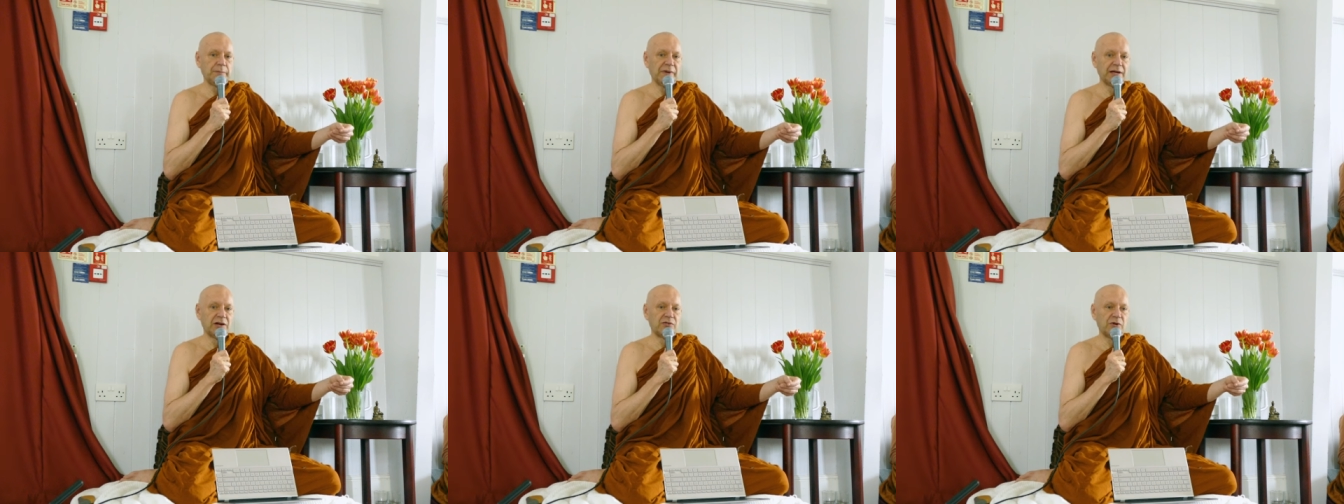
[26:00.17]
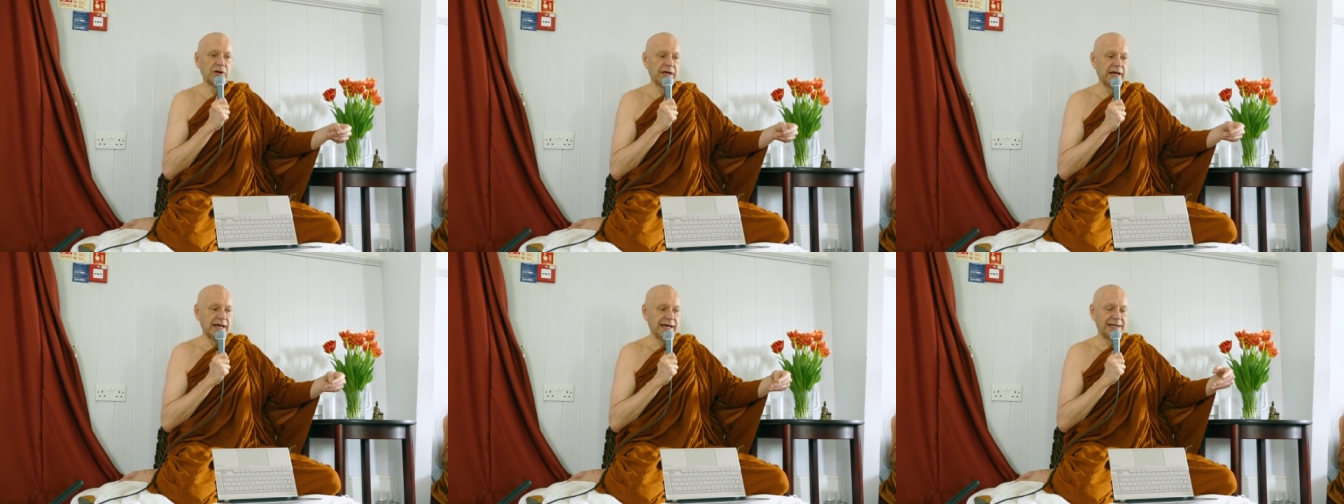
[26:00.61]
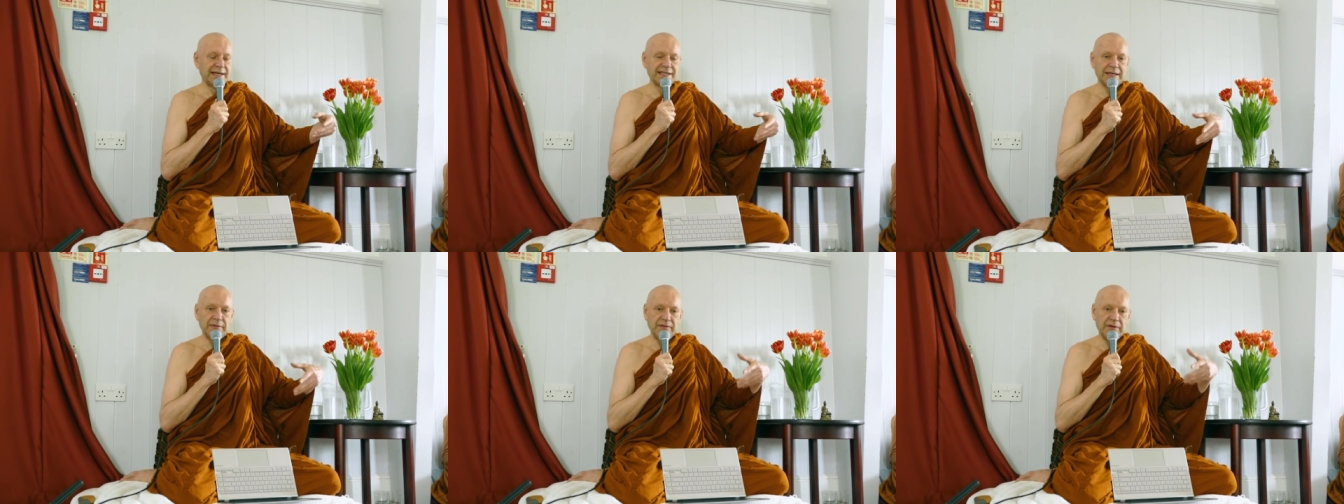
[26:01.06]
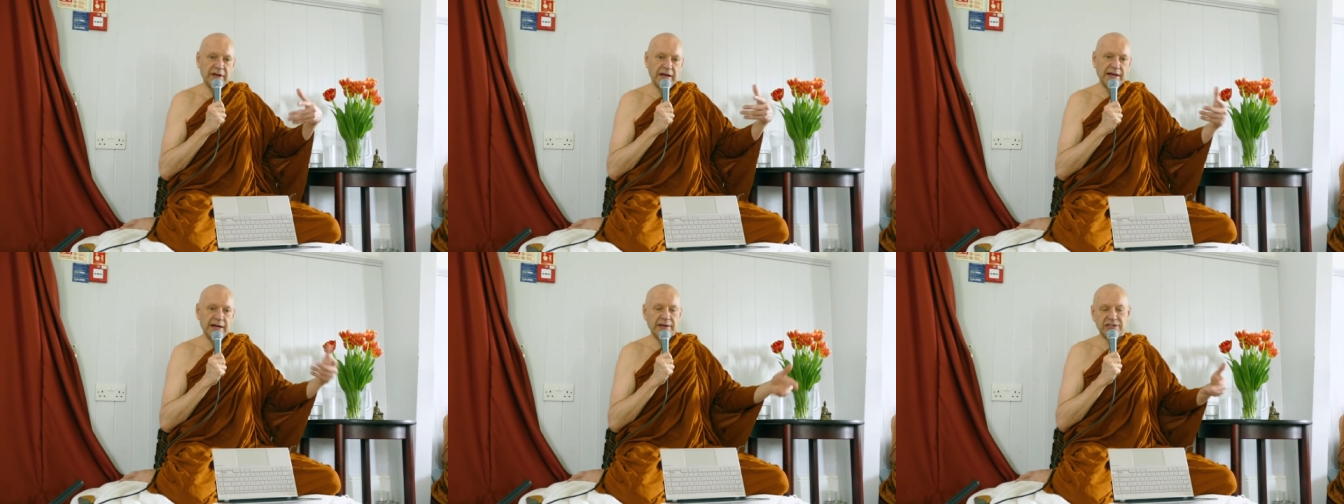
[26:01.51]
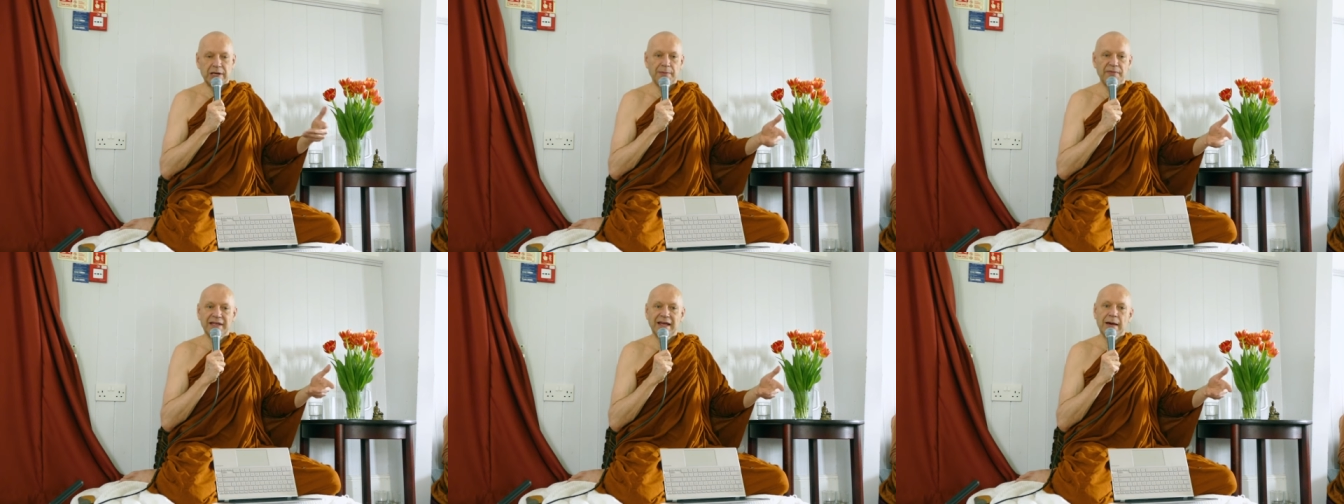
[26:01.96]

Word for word: entry, it is a, something that